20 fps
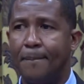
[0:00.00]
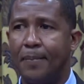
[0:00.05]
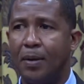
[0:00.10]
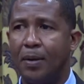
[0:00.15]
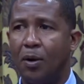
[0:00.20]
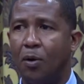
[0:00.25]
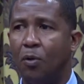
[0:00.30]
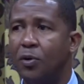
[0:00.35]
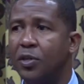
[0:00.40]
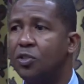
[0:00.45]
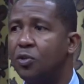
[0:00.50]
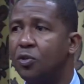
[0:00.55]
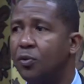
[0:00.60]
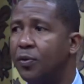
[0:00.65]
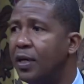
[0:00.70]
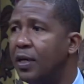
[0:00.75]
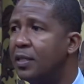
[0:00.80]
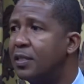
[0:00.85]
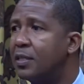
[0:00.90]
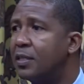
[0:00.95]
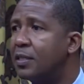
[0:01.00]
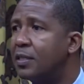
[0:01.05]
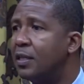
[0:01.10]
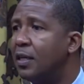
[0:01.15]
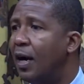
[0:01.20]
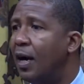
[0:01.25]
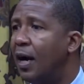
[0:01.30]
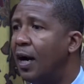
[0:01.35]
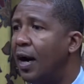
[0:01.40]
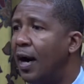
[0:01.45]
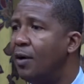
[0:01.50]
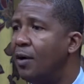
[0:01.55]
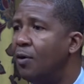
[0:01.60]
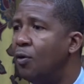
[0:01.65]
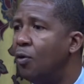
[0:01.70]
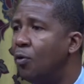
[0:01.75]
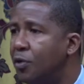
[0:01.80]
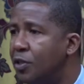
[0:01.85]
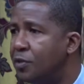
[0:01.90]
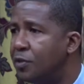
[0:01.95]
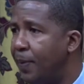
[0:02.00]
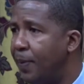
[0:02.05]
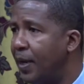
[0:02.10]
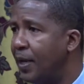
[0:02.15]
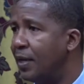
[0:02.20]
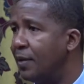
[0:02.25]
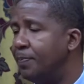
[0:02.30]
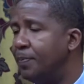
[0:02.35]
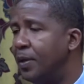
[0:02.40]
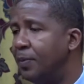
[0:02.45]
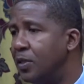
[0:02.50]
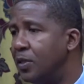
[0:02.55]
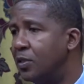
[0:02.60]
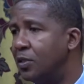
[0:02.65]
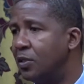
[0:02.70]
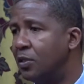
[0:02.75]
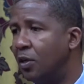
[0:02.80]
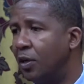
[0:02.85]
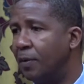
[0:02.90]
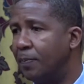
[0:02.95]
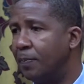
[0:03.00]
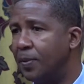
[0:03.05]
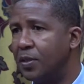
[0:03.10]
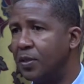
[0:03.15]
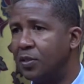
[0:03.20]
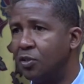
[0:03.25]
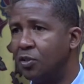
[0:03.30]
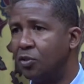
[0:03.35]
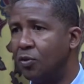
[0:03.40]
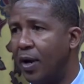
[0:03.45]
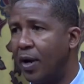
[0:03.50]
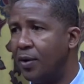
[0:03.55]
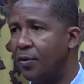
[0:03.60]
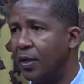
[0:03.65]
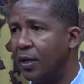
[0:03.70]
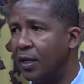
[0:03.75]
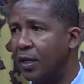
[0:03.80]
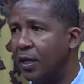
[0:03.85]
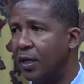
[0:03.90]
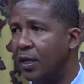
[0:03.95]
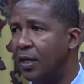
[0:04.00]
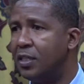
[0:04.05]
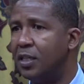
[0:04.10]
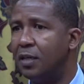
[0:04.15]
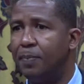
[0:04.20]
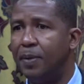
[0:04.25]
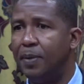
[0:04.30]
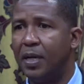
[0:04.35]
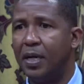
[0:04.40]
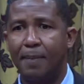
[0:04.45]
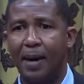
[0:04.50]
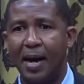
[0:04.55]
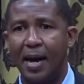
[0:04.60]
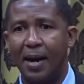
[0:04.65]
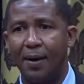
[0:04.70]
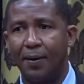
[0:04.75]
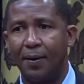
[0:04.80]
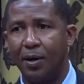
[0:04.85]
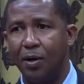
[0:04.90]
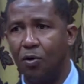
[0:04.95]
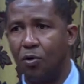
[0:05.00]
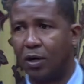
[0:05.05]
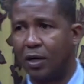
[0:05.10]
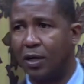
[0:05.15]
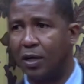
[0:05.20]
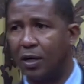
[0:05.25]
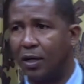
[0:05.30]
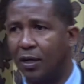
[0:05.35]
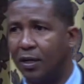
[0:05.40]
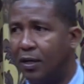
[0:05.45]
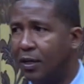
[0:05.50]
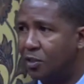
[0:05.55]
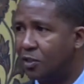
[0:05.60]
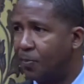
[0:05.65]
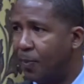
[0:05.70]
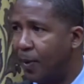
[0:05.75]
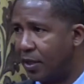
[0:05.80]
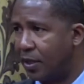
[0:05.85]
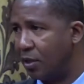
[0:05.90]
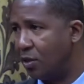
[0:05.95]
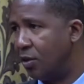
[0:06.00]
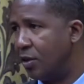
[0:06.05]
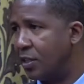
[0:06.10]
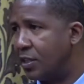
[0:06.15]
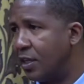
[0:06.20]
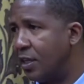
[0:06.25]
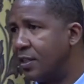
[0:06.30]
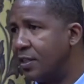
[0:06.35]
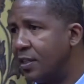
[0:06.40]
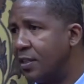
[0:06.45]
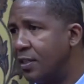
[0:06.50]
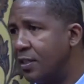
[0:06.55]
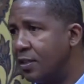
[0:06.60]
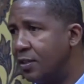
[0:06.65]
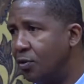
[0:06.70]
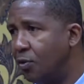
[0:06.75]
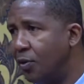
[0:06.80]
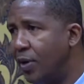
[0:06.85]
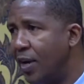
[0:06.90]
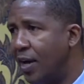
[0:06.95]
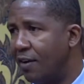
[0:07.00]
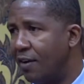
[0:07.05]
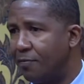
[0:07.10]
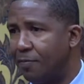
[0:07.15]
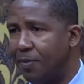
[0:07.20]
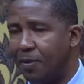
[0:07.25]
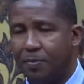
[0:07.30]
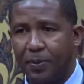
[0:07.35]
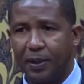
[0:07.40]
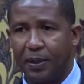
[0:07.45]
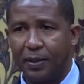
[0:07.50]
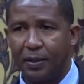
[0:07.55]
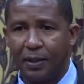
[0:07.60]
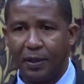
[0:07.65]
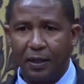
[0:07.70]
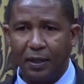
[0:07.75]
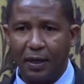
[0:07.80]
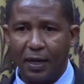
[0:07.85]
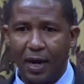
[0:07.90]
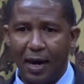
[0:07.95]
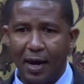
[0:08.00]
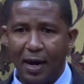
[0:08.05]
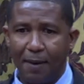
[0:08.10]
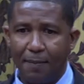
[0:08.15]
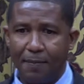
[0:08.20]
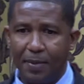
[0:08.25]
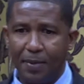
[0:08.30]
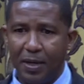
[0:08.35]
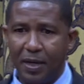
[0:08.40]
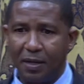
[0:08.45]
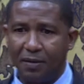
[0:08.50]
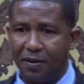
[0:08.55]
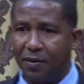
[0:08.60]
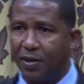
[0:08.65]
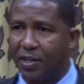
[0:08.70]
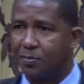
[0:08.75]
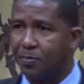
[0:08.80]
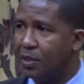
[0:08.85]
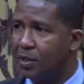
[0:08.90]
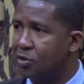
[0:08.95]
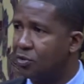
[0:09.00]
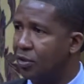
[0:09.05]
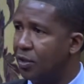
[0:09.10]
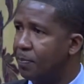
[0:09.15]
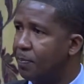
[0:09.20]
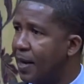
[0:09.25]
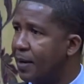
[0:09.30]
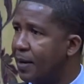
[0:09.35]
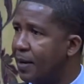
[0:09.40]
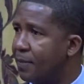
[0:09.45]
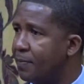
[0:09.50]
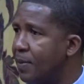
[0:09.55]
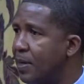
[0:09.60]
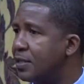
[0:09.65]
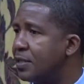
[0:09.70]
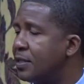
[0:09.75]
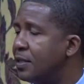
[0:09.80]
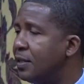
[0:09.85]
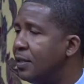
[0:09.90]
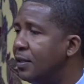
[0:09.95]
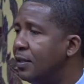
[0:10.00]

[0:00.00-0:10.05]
Who is doing it? And who is paying the person or the persons who are doing it? Is it being done by our local sporting consultants? Do we have people in the various ministry departments?